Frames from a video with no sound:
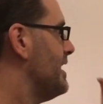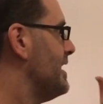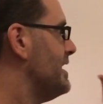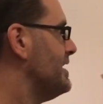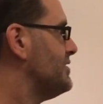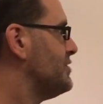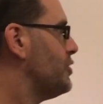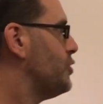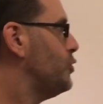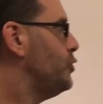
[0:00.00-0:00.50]

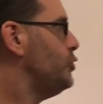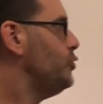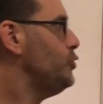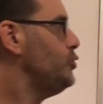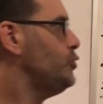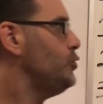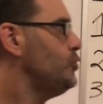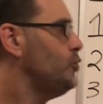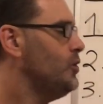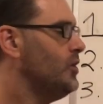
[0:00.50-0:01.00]
is
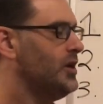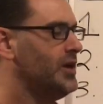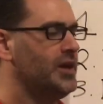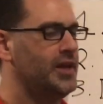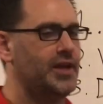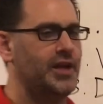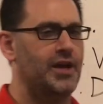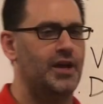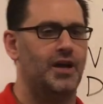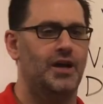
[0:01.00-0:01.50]
who
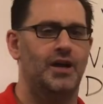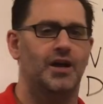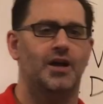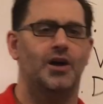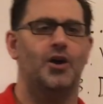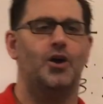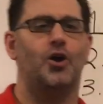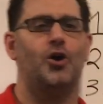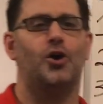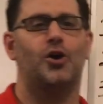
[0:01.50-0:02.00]

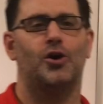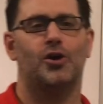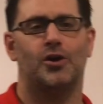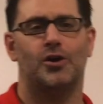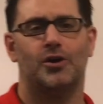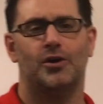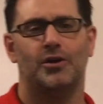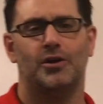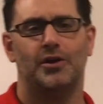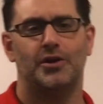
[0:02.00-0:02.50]

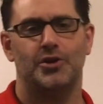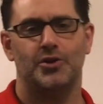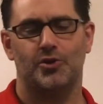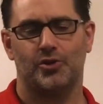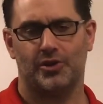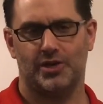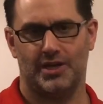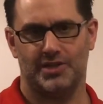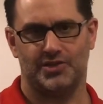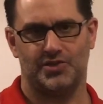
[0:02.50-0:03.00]
are
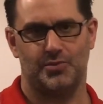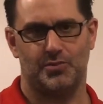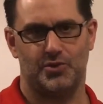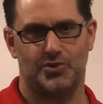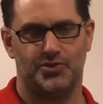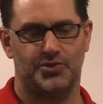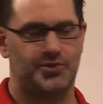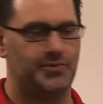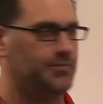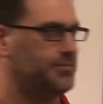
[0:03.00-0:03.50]
your
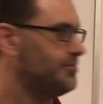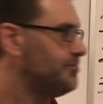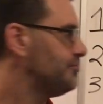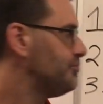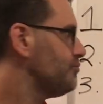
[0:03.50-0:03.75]
customers.